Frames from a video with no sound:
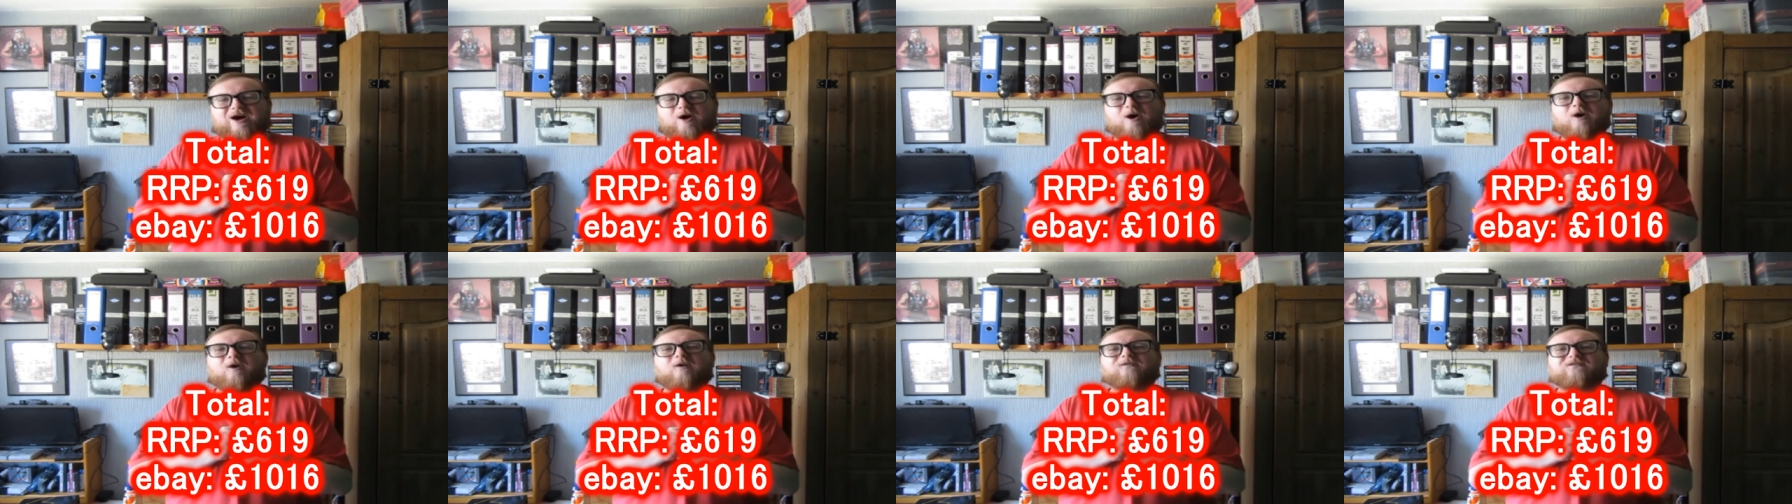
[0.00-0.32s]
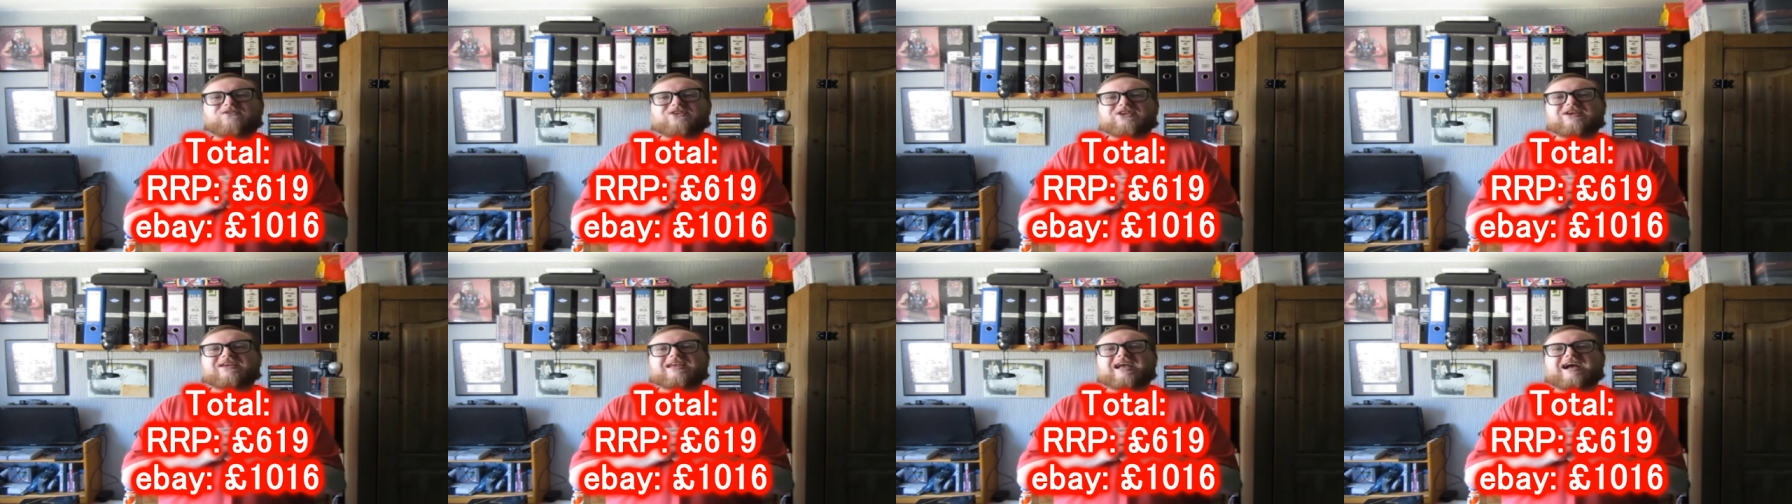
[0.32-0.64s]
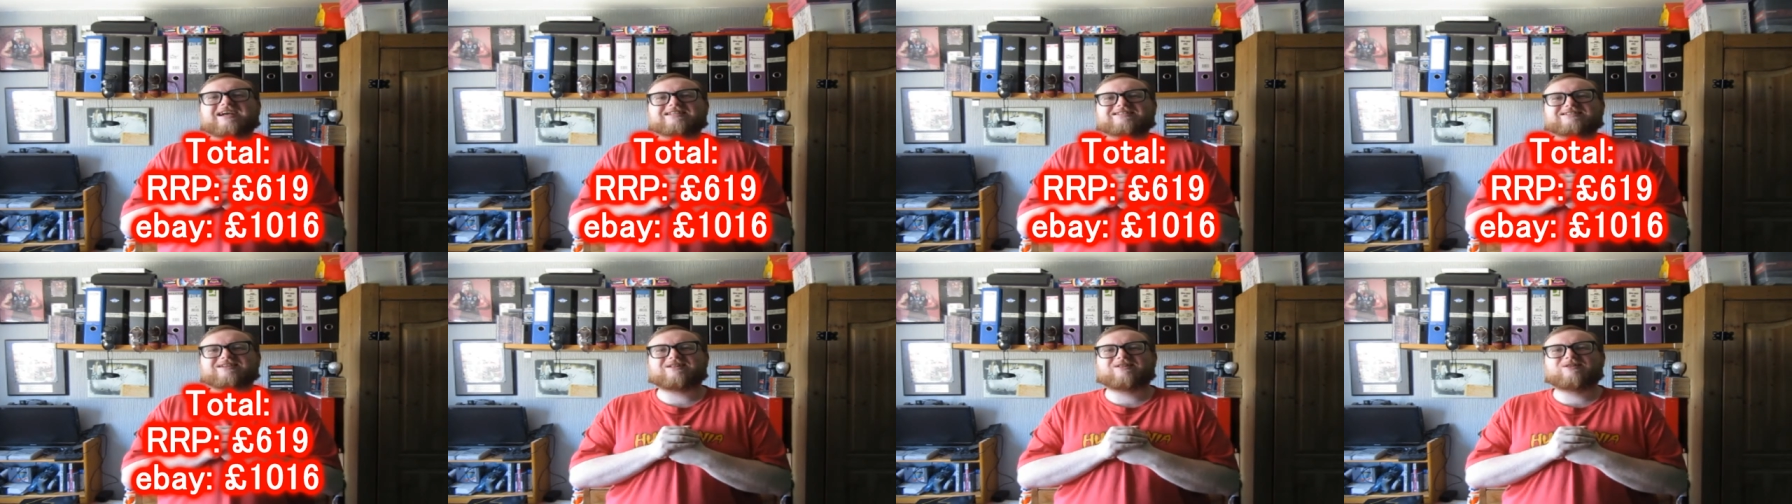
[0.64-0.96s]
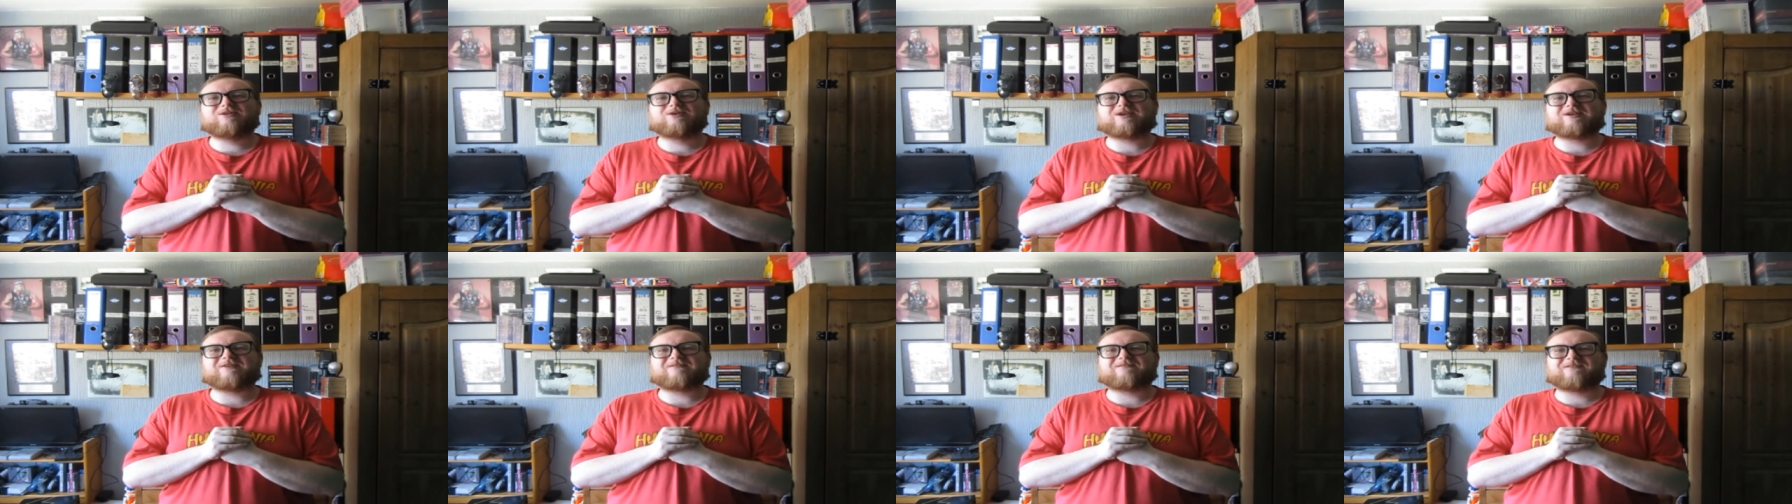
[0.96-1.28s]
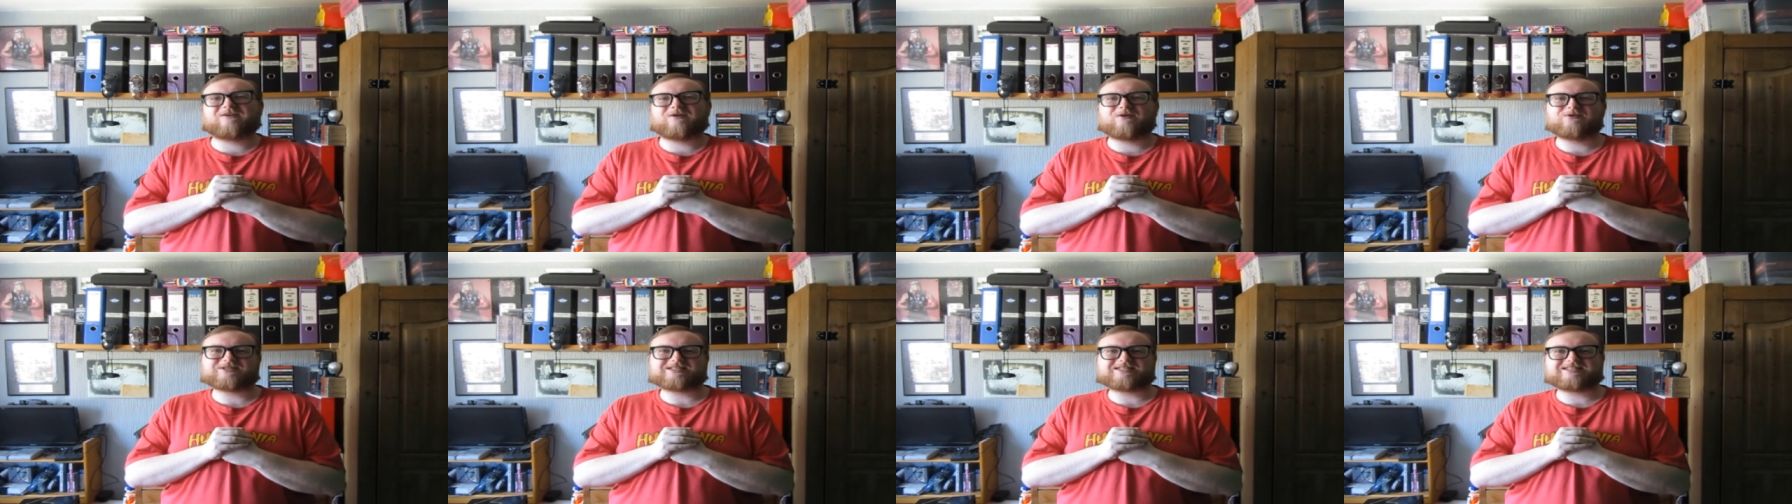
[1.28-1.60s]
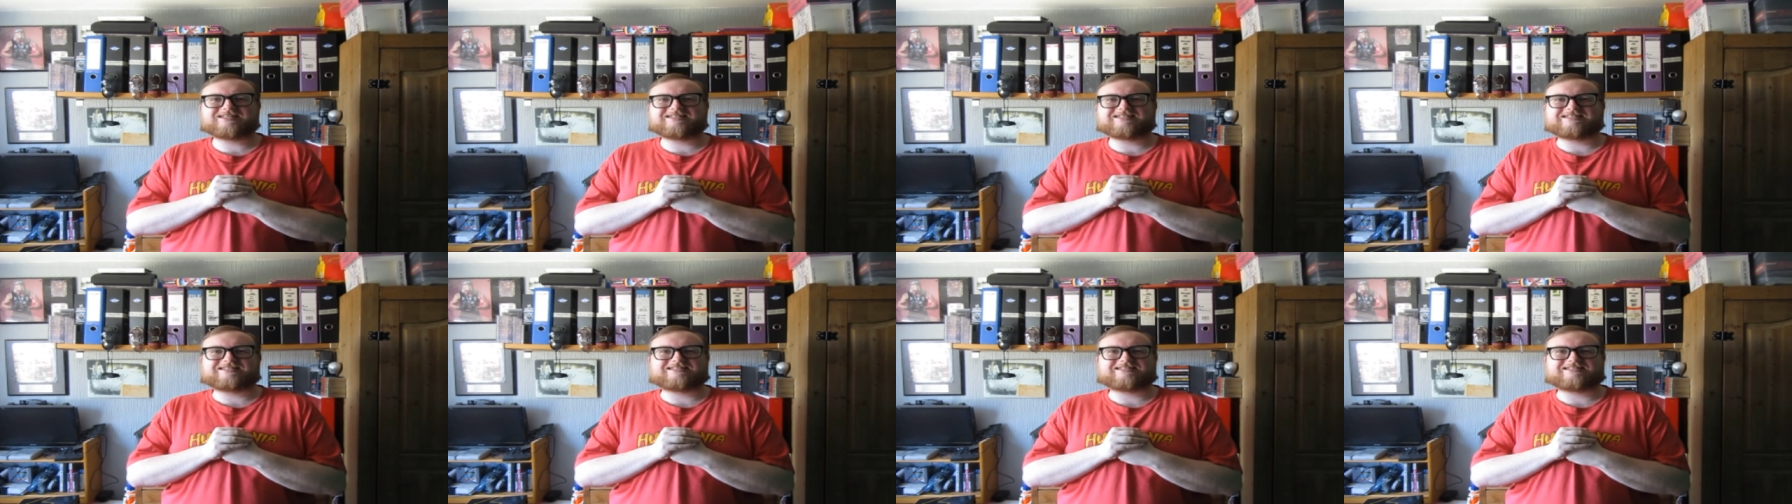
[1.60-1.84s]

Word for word: Hopefully you guys are looking forward to this